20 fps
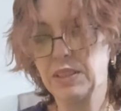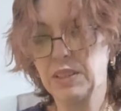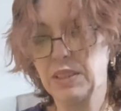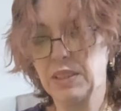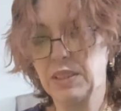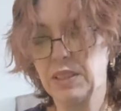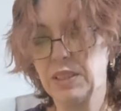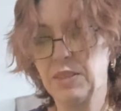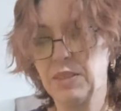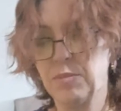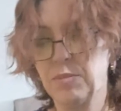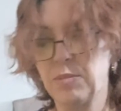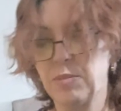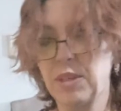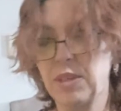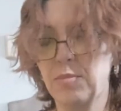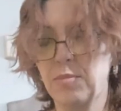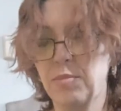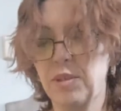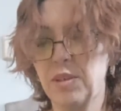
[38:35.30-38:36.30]
they're
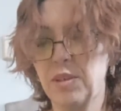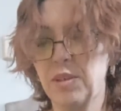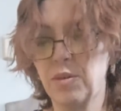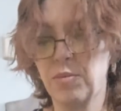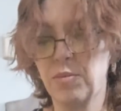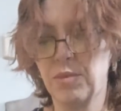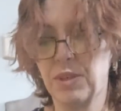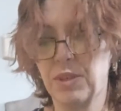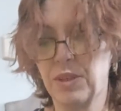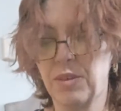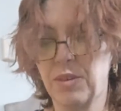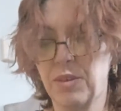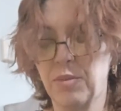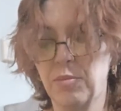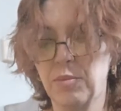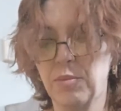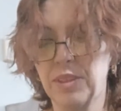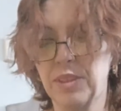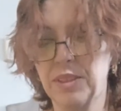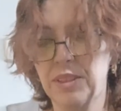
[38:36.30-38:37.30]
making me go in on a
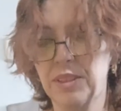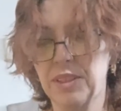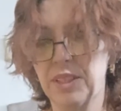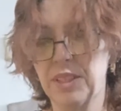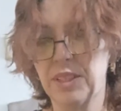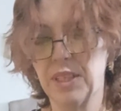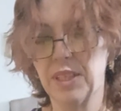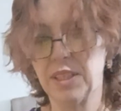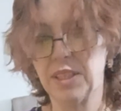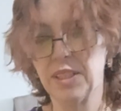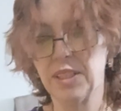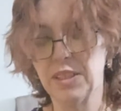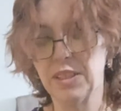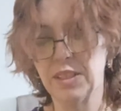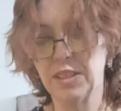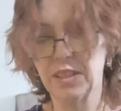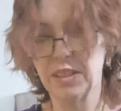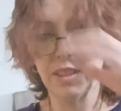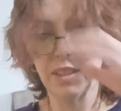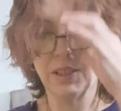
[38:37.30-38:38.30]
Wednesday,
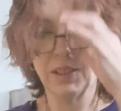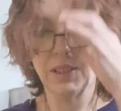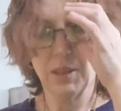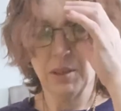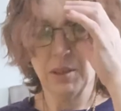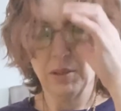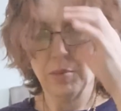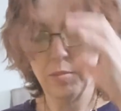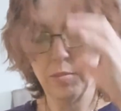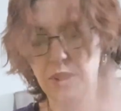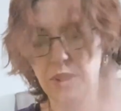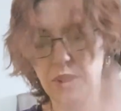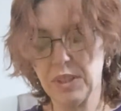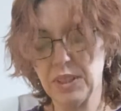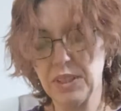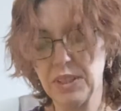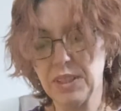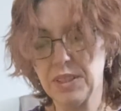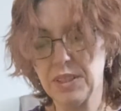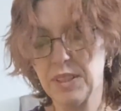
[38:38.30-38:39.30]
but at
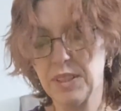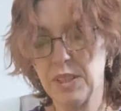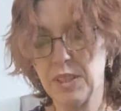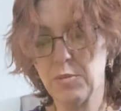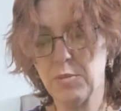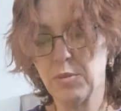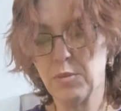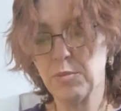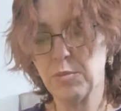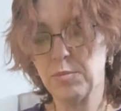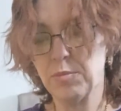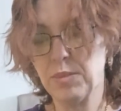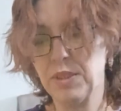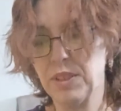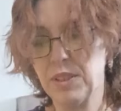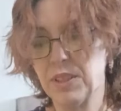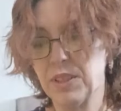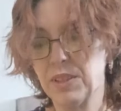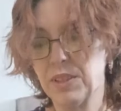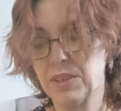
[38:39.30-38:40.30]
least State won't be
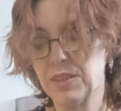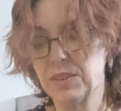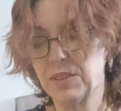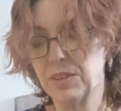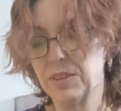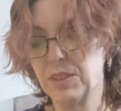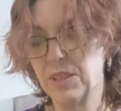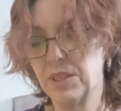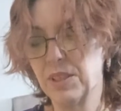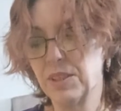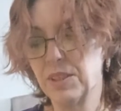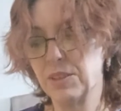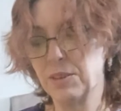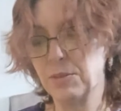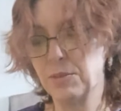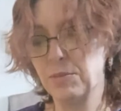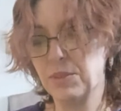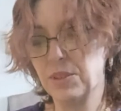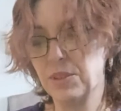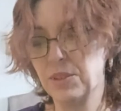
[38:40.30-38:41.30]
there. They are going to
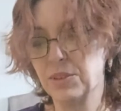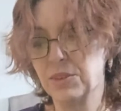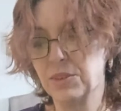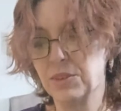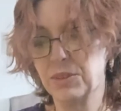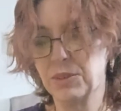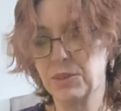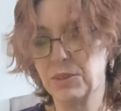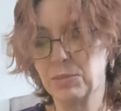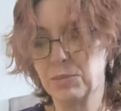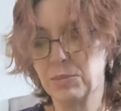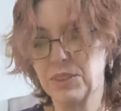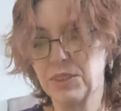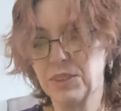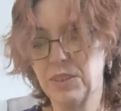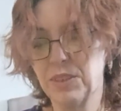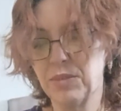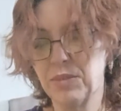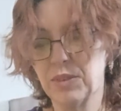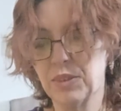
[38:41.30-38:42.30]
be there Christmas
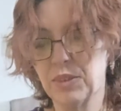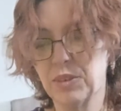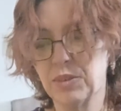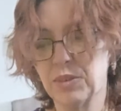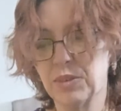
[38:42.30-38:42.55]
Eve, though.